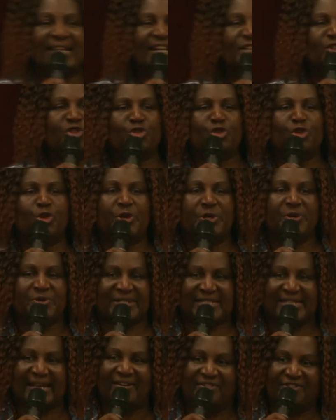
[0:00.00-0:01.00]
than you know
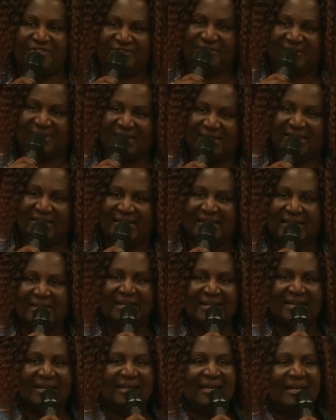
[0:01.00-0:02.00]
yourself.
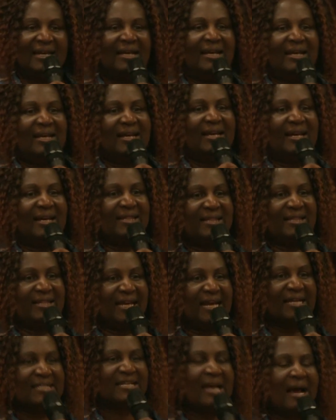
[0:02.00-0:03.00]
And
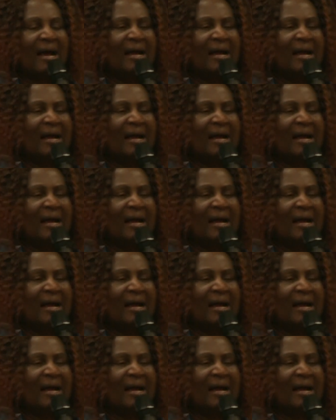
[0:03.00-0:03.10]
there are